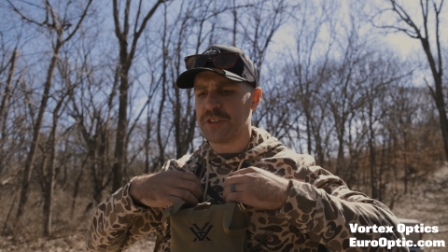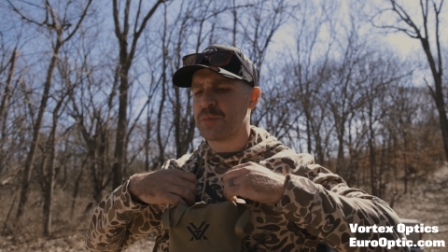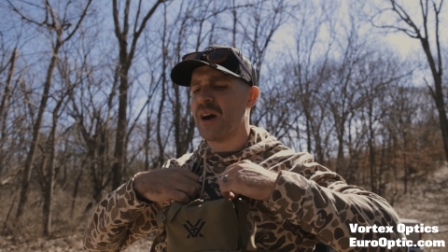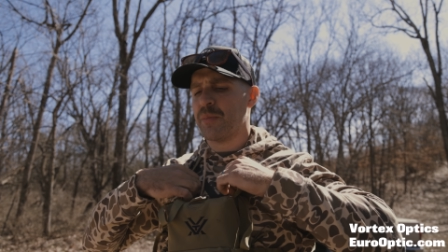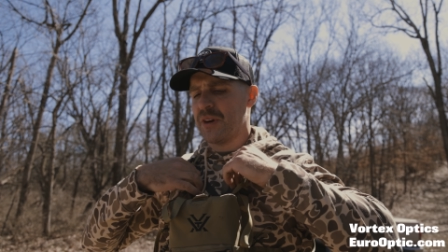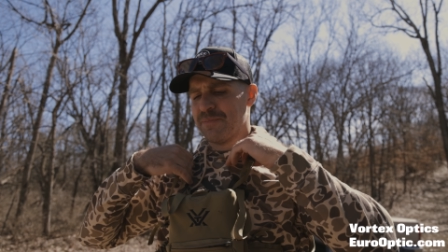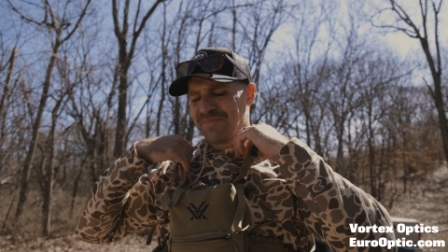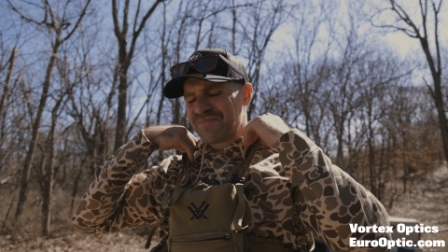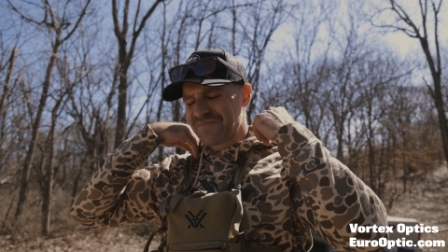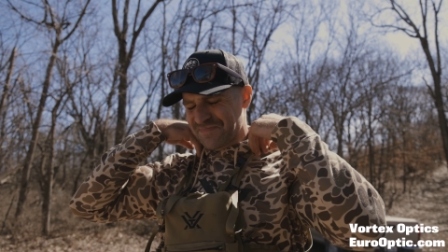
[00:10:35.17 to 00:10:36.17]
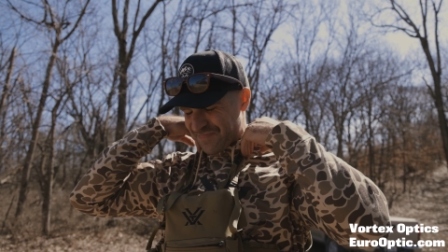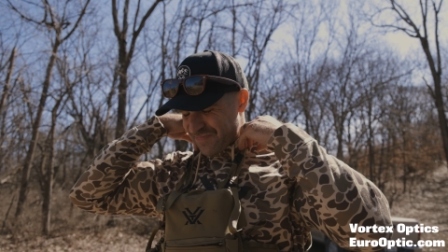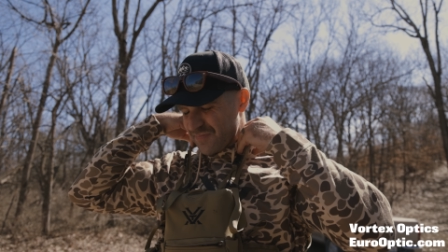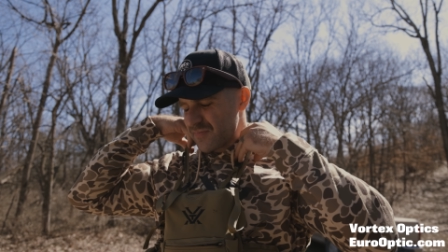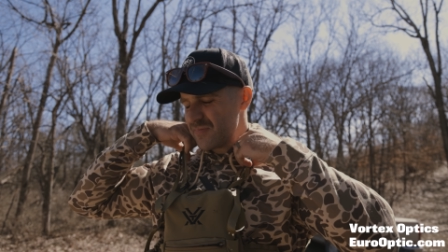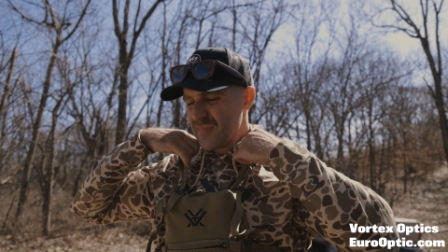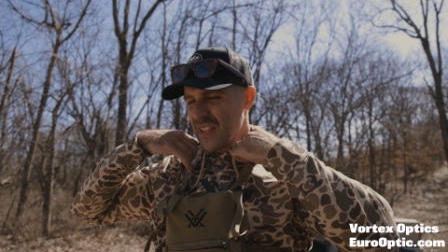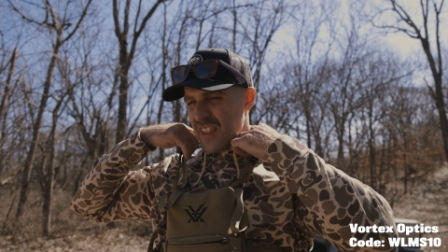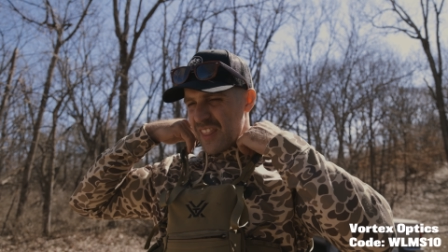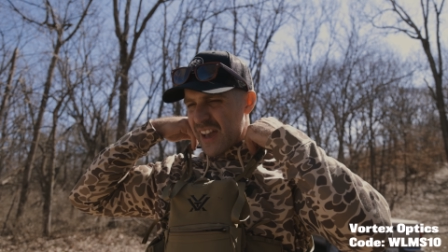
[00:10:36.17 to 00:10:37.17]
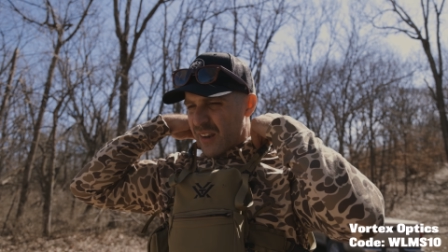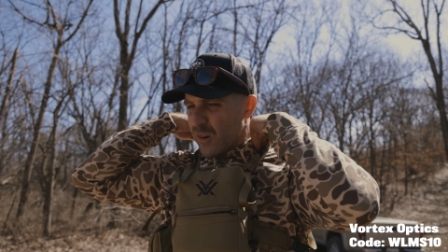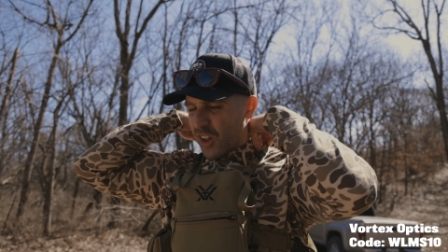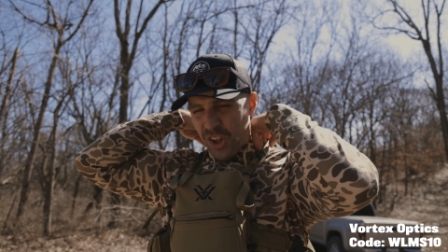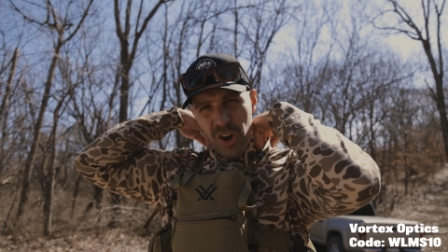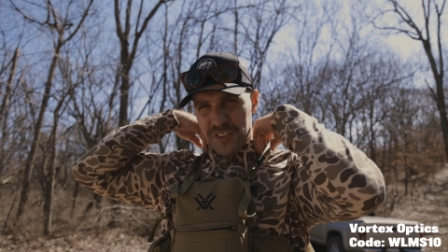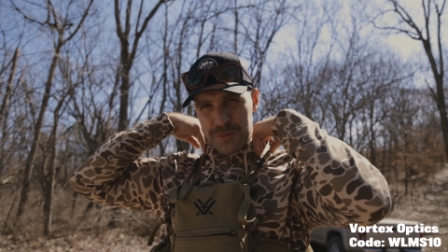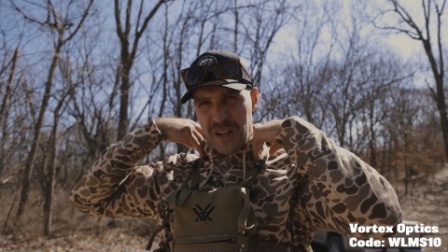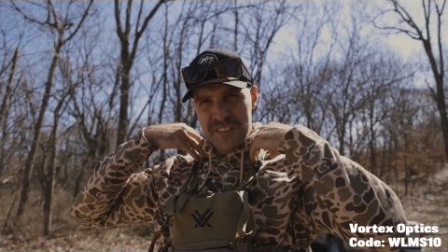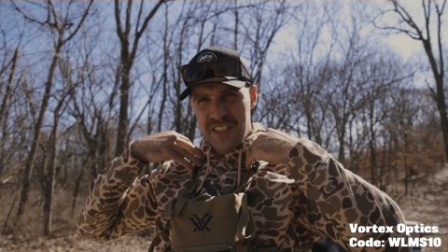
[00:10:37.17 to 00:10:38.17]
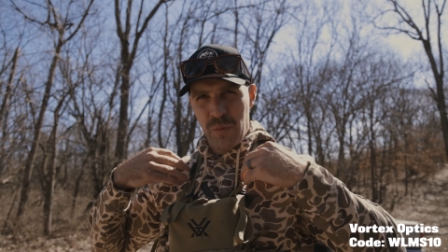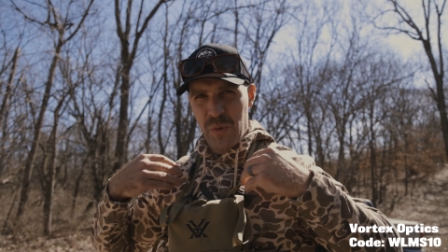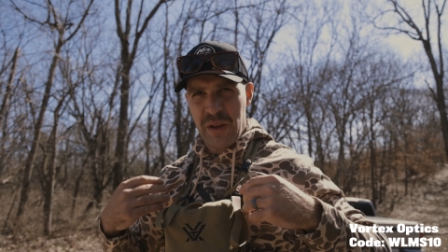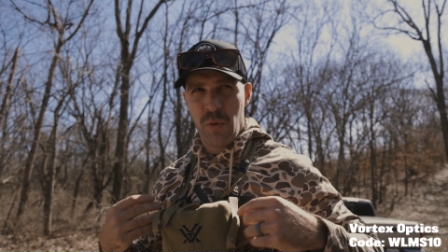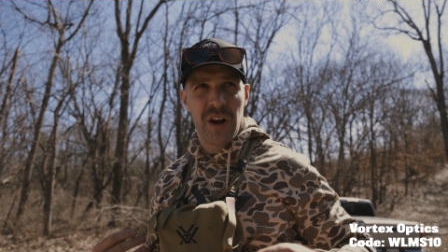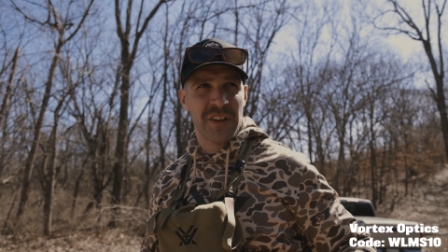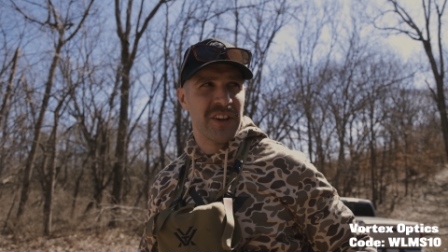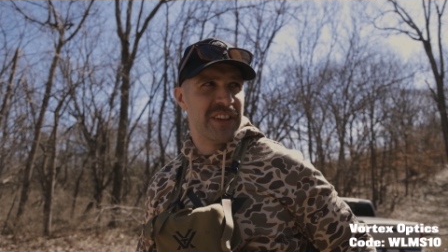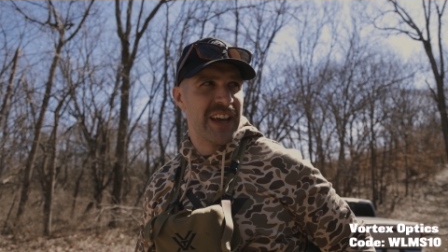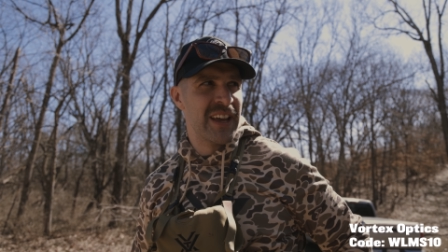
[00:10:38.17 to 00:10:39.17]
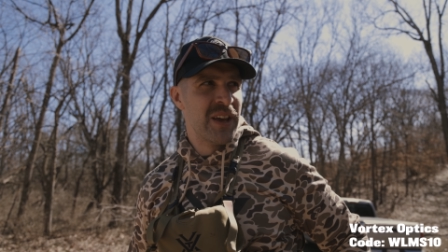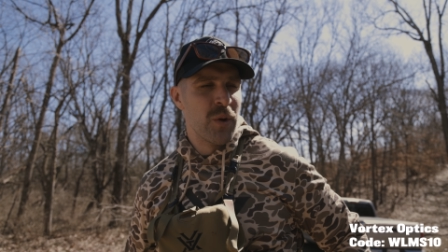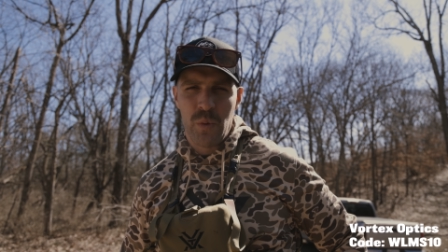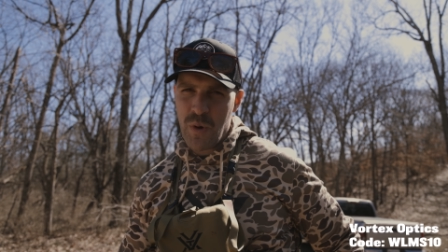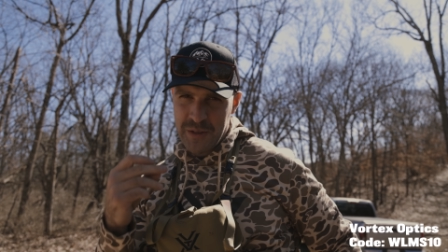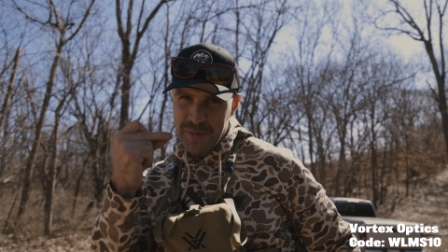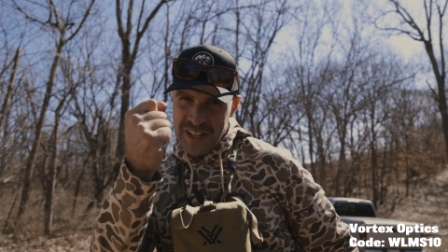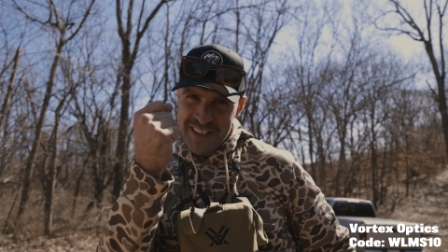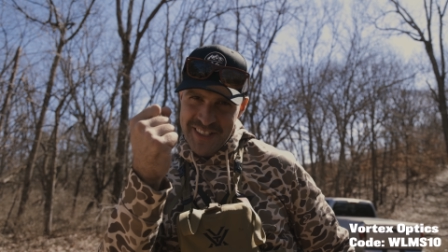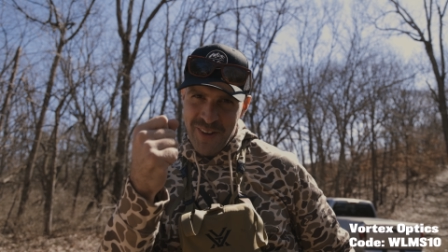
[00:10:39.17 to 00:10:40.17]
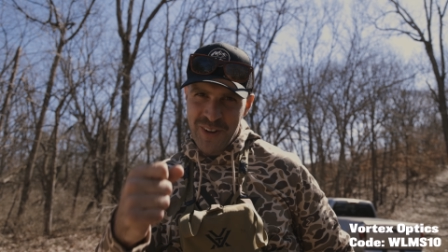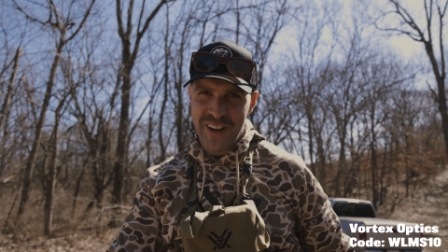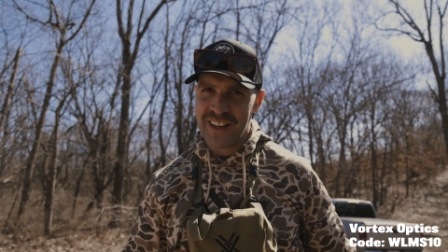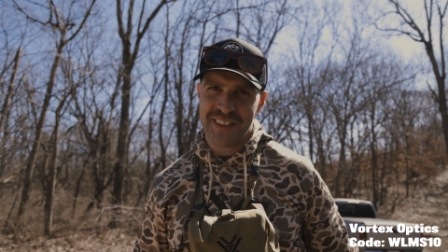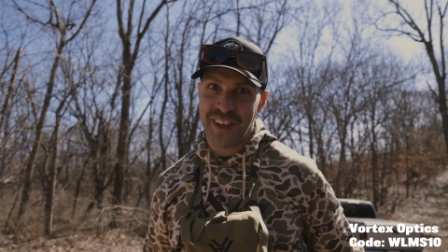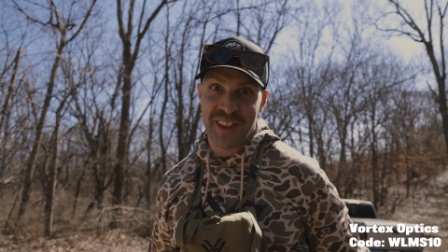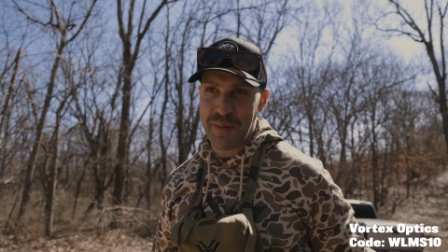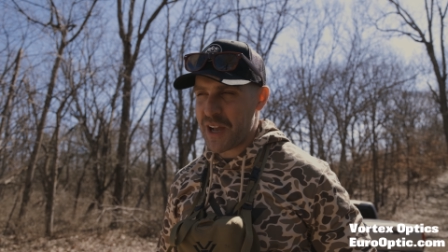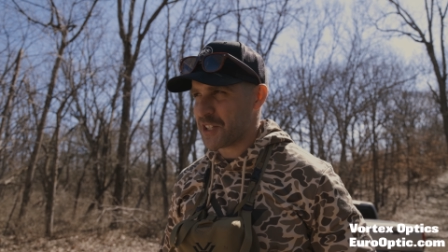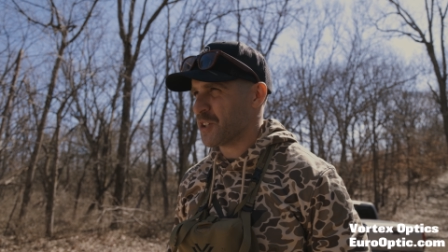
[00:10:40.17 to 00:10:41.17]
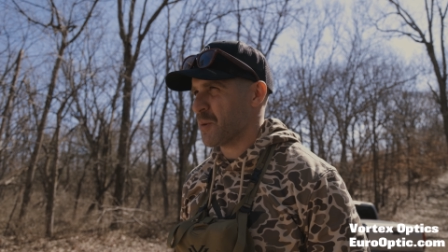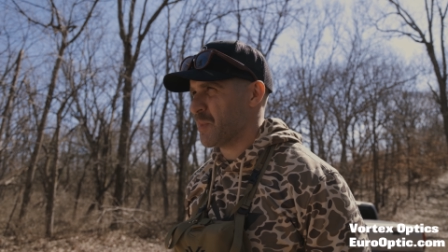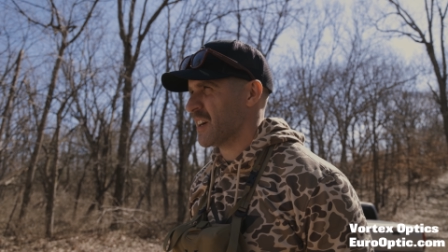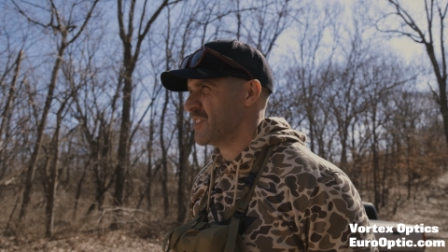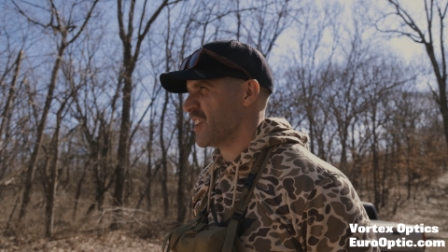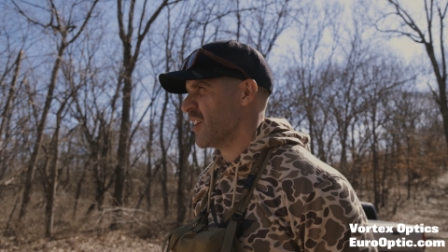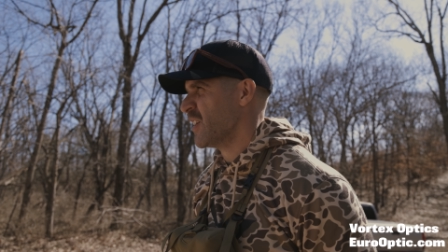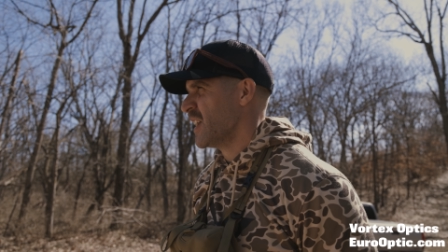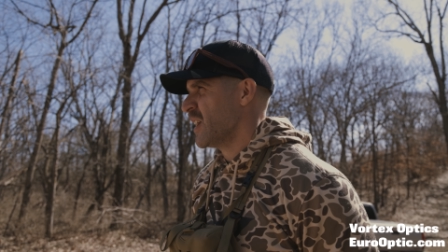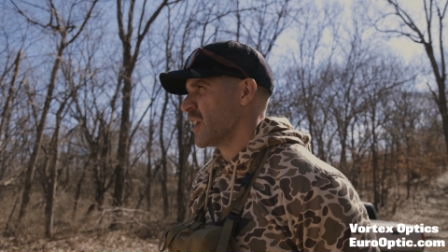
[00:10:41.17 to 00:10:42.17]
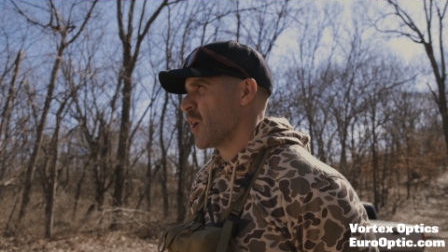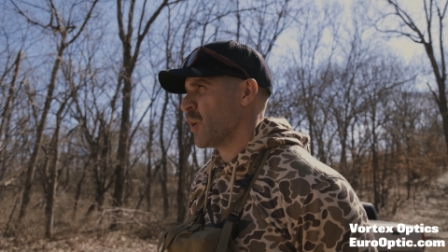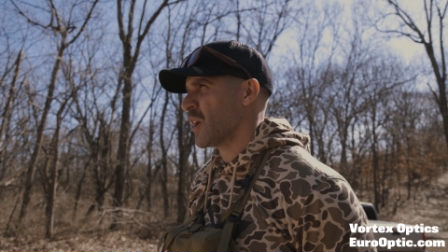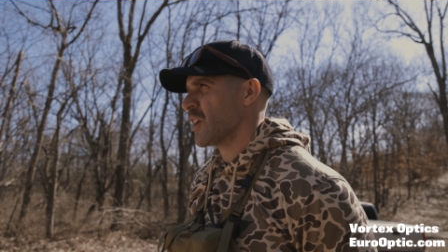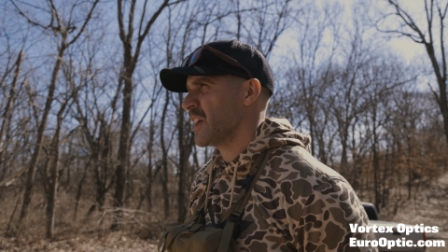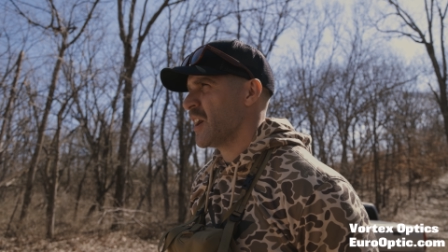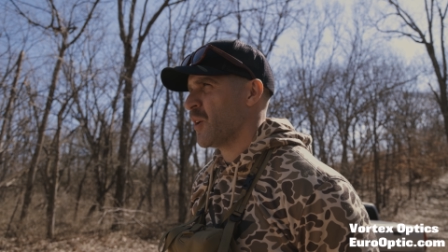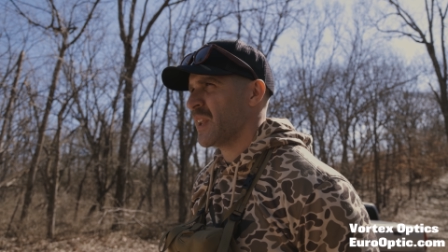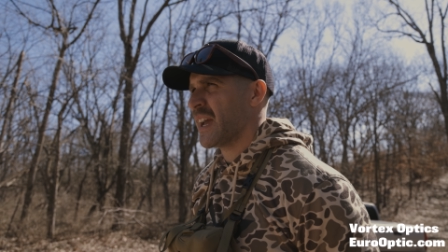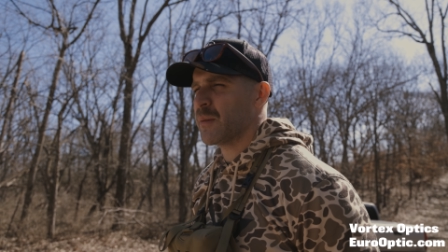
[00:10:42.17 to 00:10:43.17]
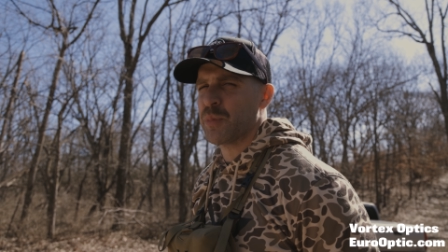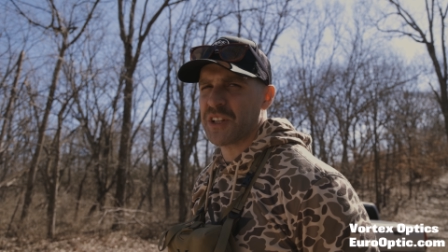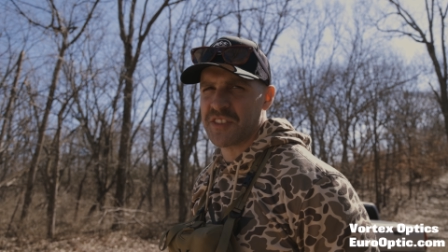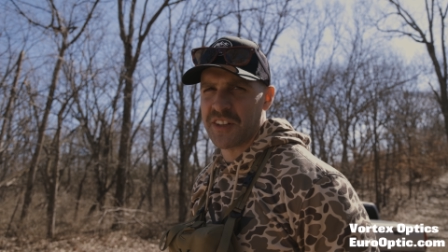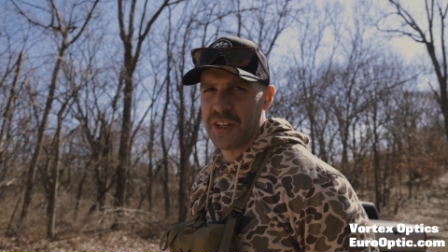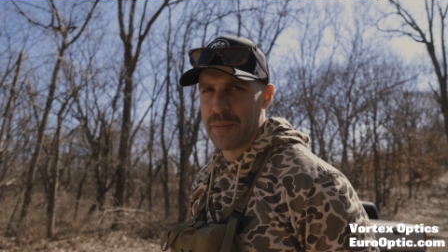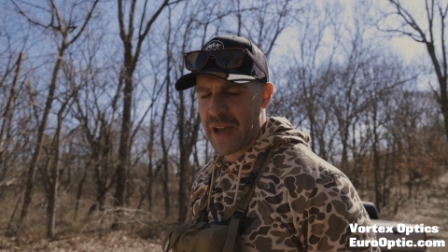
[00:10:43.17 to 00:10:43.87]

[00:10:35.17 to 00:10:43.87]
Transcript: this property, that oh, all the spots that we walked all day, we walked in the last hour and it's like they magically appeared. So go early, go late, put the sun to your